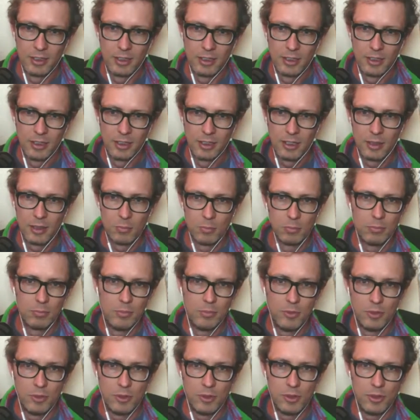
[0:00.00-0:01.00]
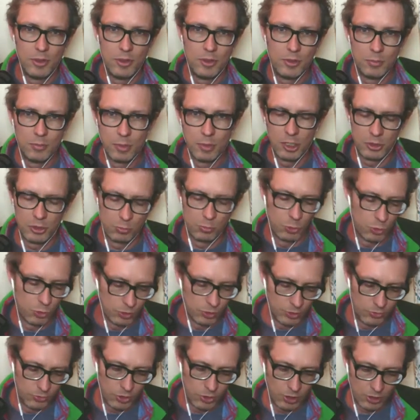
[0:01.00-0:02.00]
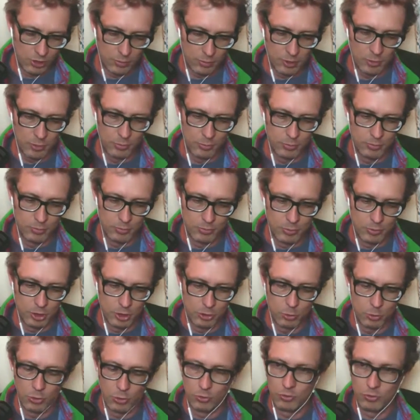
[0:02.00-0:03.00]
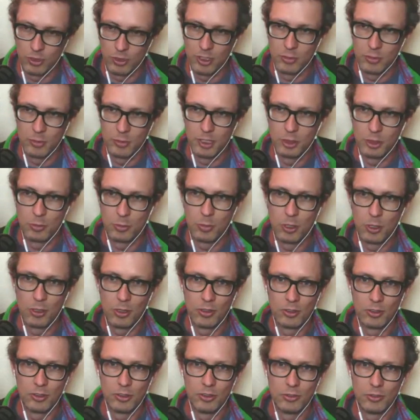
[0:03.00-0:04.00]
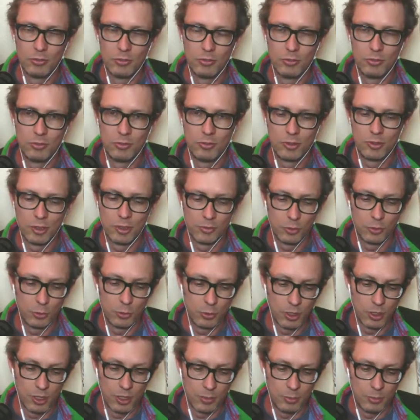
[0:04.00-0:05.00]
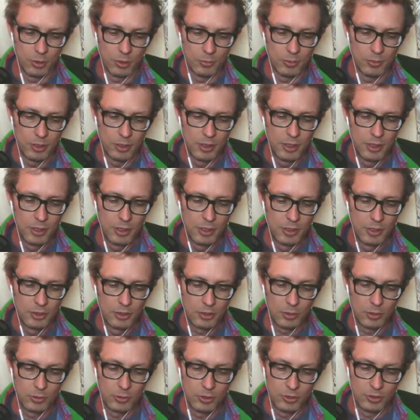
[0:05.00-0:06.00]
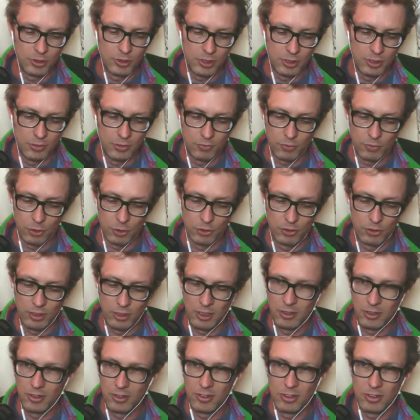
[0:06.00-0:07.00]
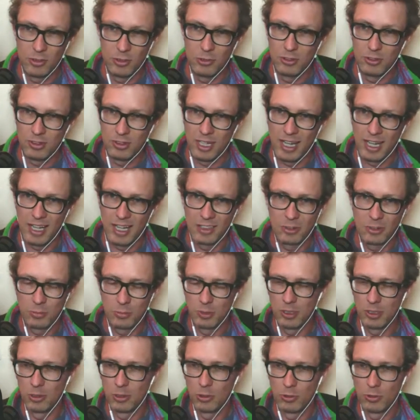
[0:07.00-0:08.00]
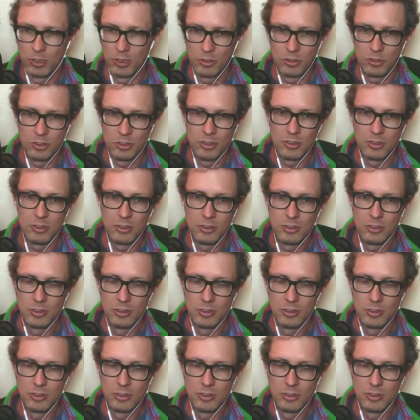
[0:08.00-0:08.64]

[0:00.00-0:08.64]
you've talked about much more fundamental parts of the problem. So I would say the first thing you could do is ask better questions